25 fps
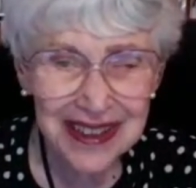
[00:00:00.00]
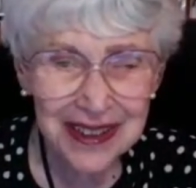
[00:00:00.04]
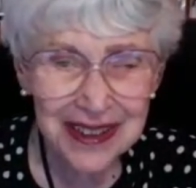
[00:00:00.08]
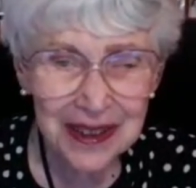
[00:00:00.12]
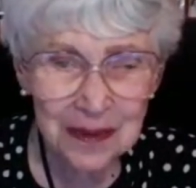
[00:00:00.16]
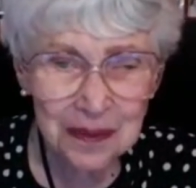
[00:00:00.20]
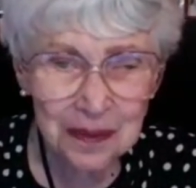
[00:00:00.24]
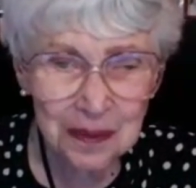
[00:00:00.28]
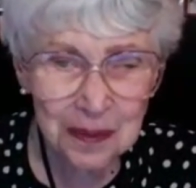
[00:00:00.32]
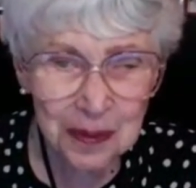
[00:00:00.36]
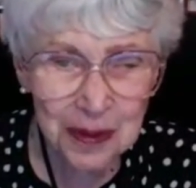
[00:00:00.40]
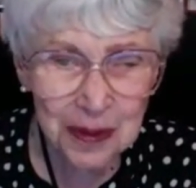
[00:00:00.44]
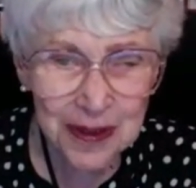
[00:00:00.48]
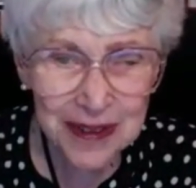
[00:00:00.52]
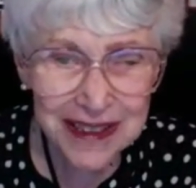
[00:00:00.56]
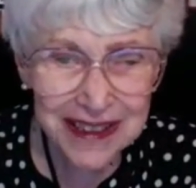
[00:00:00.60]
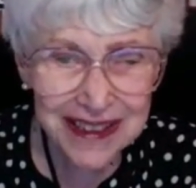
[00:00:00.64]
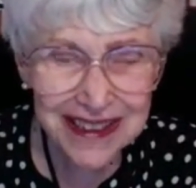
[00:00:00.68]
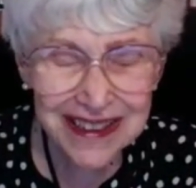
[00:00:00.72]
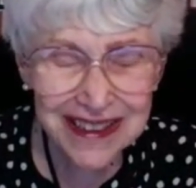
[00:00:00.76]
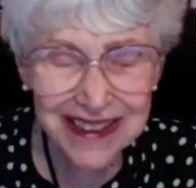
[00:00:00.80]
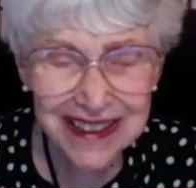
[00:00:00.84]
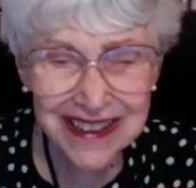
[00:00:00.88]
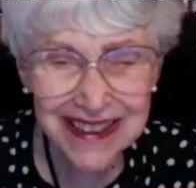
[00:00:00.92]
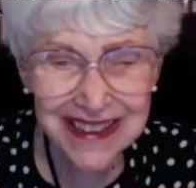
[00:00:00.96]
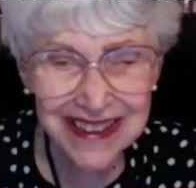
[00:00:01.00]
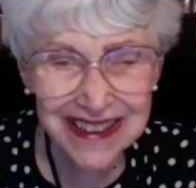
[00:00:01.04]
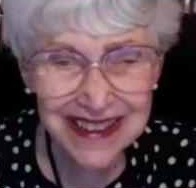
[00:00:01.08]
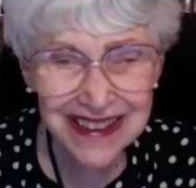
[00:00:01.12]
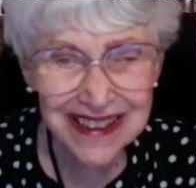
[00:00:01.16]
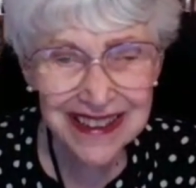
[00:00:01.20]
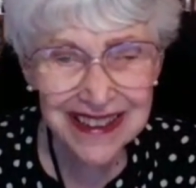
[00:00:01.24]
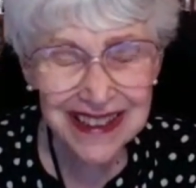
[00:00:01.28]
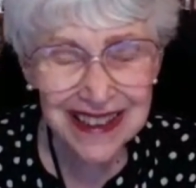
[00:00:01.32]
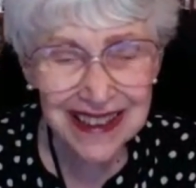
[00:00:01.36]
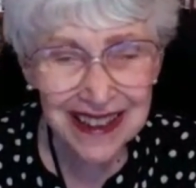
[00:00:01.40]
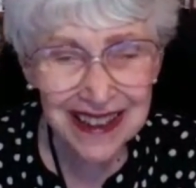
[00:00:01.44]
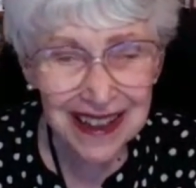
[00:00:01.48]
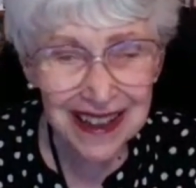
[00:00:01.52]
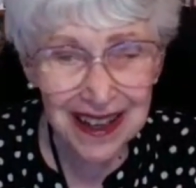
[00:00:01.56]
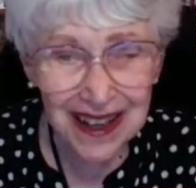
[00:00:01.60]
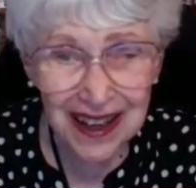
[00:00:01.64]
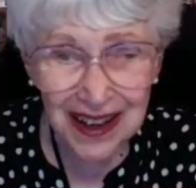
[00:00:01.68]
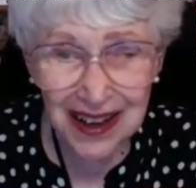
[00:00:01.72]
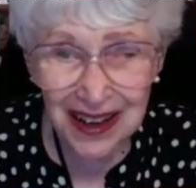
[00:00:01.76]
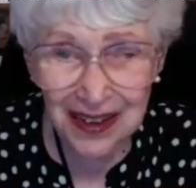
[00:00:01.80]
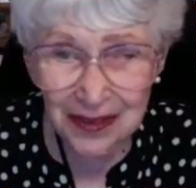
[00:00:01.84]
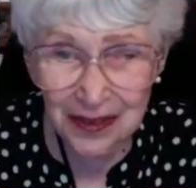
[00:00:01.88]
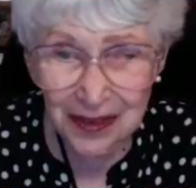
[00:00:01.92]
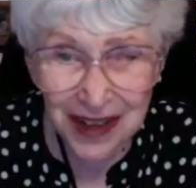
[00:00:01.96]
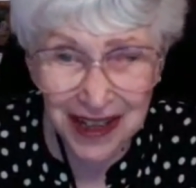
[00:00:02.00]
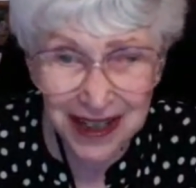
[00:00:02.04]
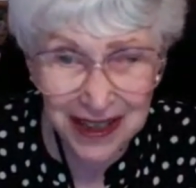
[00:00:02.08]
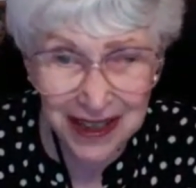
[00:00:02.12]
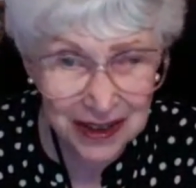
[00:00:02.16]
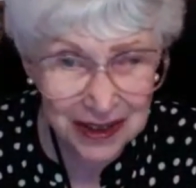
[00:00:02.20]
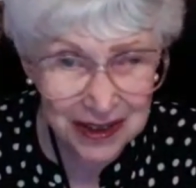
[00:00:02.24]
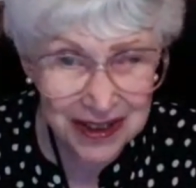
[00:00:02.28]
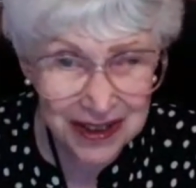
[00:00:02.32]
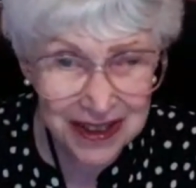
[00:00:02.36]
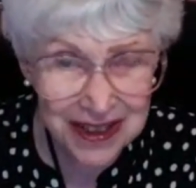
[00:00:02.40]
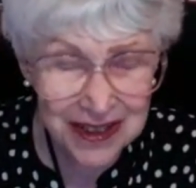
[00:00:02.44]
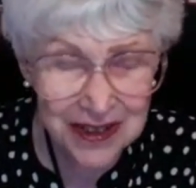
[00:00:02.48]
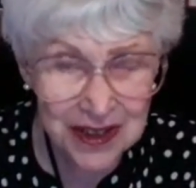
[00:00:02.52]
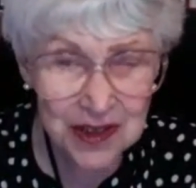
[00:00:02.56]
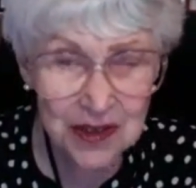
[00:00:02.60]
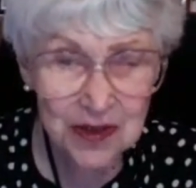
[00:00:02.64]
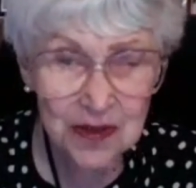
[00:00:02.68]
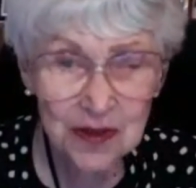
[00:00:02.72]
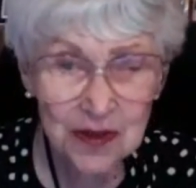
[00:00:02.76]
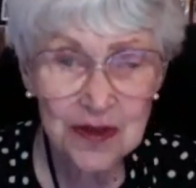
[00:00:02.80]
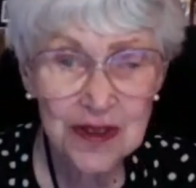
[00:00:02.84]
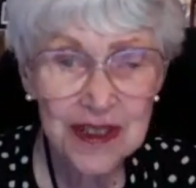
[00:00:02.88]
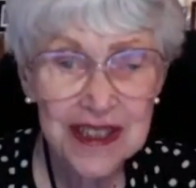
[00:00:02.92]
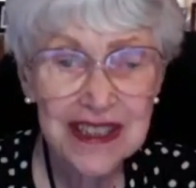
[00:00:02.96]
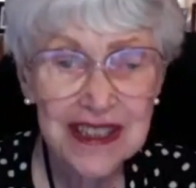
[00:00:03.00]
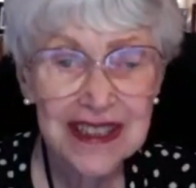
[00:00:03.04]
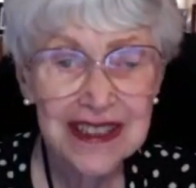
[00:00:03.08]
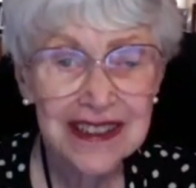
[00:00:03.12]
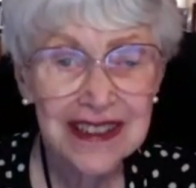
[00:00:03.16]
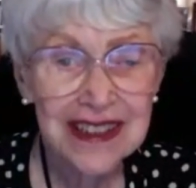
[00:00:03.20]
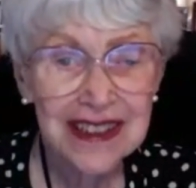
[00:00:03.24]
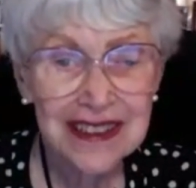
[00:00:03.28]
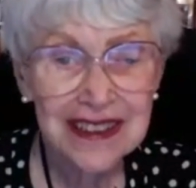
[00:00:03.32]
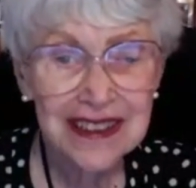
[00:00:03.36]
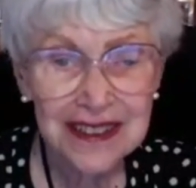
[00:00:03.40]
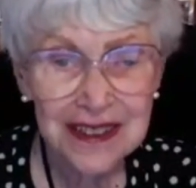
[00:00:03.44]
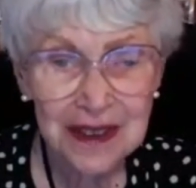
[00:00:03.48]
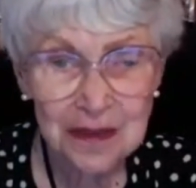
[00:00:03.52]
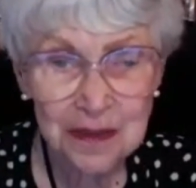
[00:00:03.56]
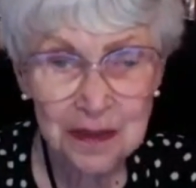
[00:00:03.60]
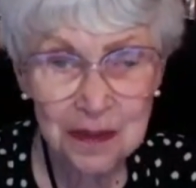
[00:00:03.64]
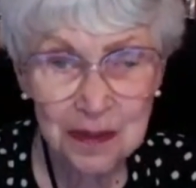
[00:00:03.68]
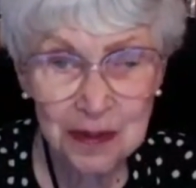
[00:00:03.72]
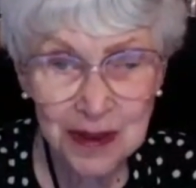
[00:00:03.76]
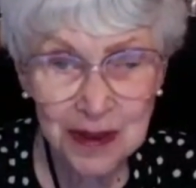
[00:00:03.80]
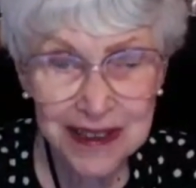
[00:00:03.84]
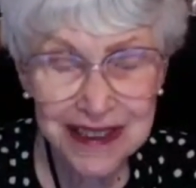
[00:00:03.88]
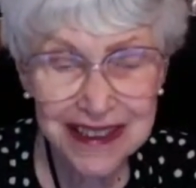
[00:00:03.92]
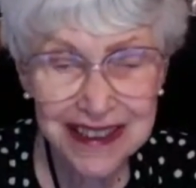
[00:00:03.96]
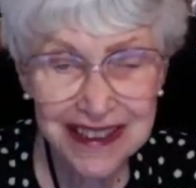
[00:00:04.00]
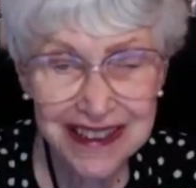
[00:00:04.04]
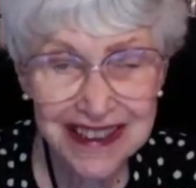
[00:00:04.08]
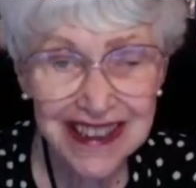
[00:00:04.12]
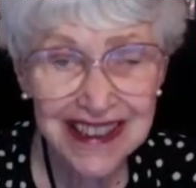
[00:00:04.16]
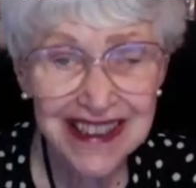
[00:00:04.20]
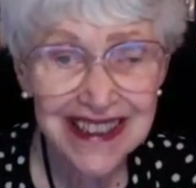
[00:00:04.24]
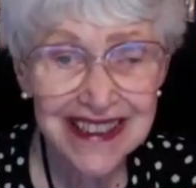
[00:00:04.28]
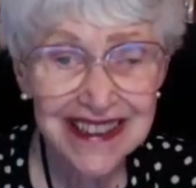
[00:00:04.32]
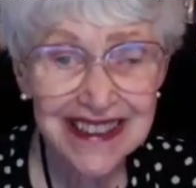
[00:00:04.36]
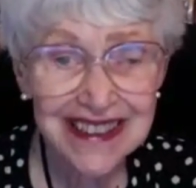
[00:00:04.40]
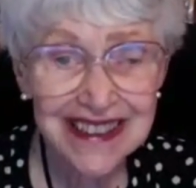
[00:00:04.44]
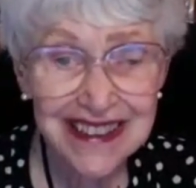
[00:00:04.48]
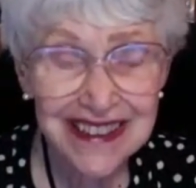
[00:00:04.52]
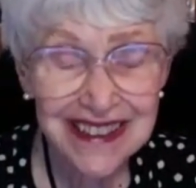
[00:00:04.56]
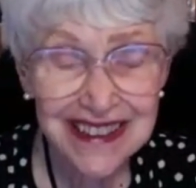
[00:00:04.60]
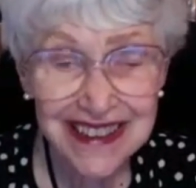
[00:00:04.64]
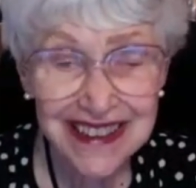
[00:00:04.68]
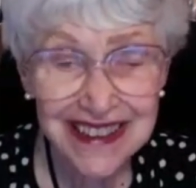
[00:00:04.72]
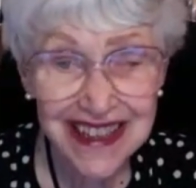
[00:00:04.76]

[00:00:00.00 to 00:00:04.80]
completely violence-free, not completely ideal.